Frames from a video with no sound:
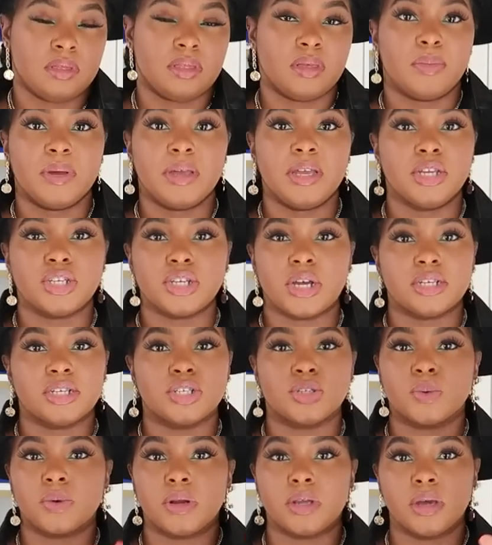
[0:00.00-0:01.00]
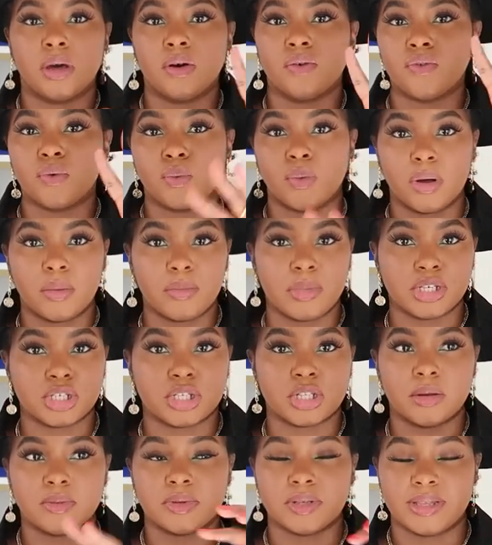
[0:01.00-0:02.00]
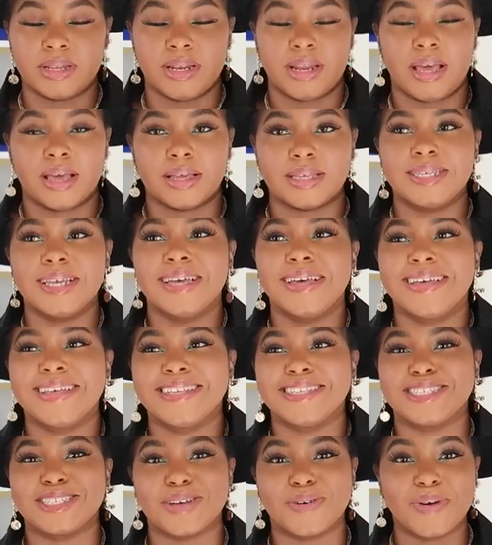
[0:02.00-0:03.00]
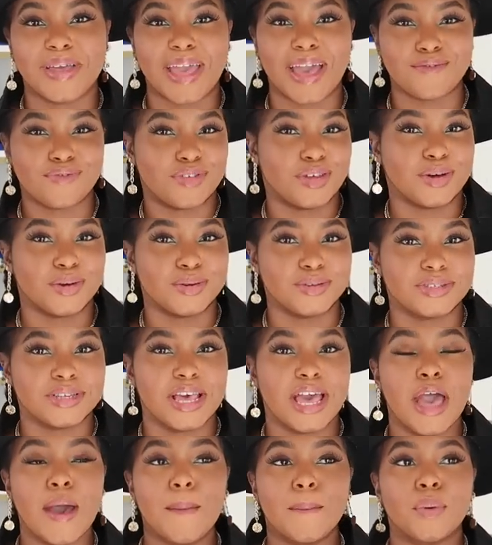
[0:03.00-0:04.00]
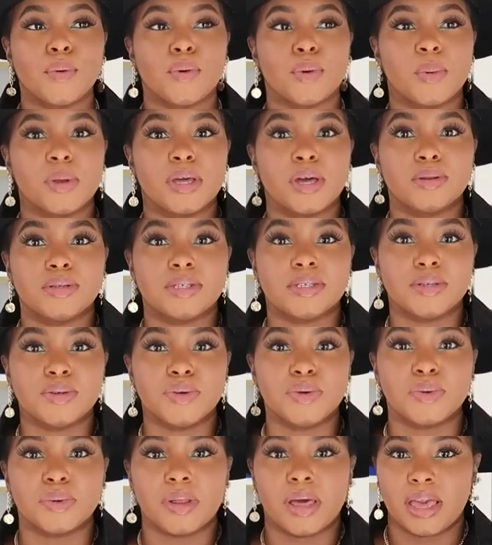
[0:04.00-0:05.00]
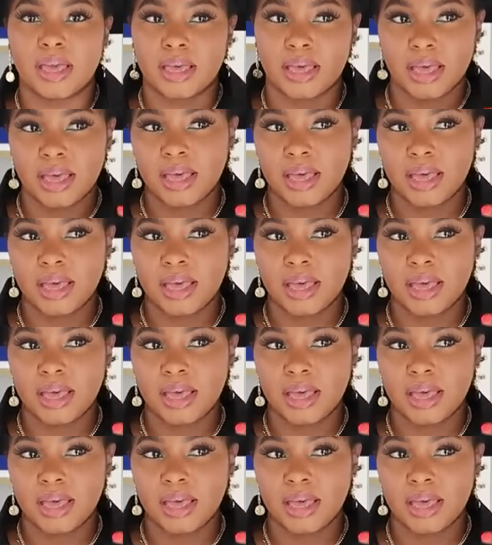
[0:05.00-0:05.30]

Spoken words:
the beach. I just want to go from one beach club to the next. So we have those. But when we go to like